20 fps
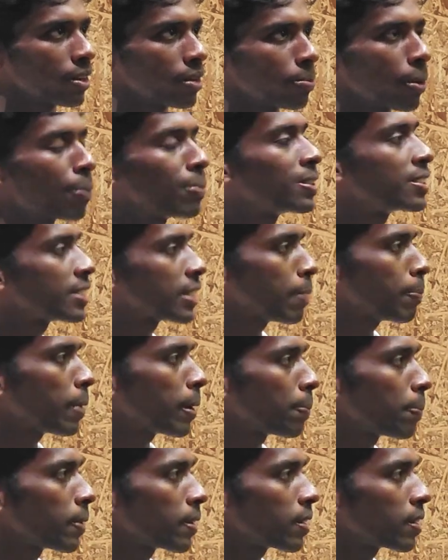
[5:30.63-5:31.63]
publishing a
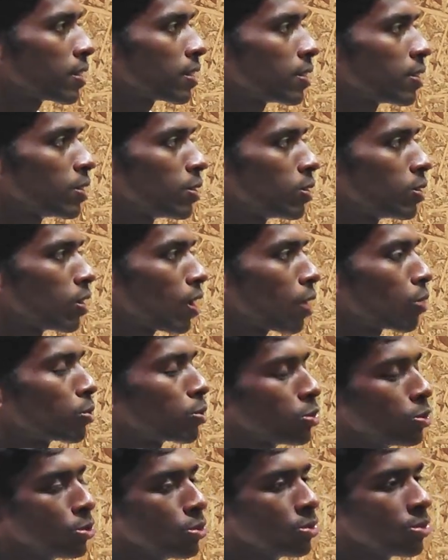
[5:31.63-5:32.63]
paper, how
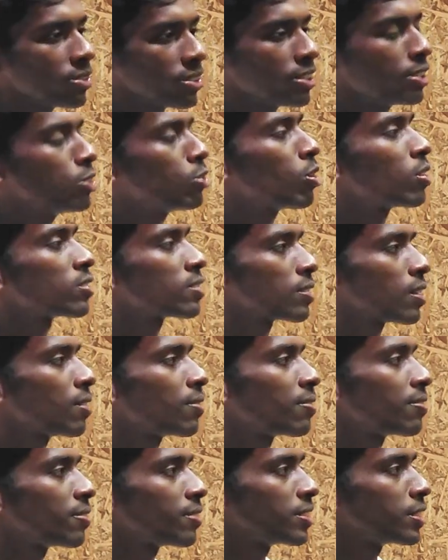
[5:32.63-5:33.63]
do you see
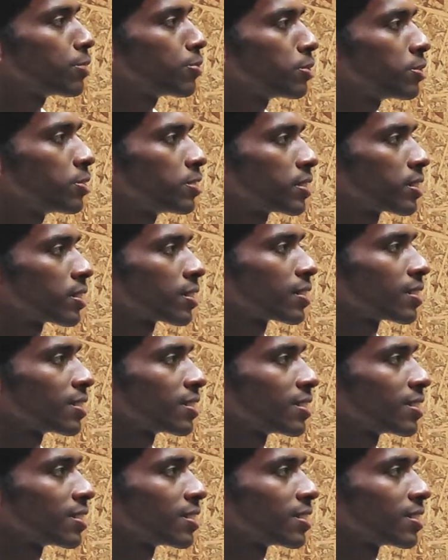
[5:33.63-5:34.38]
yourself in the future?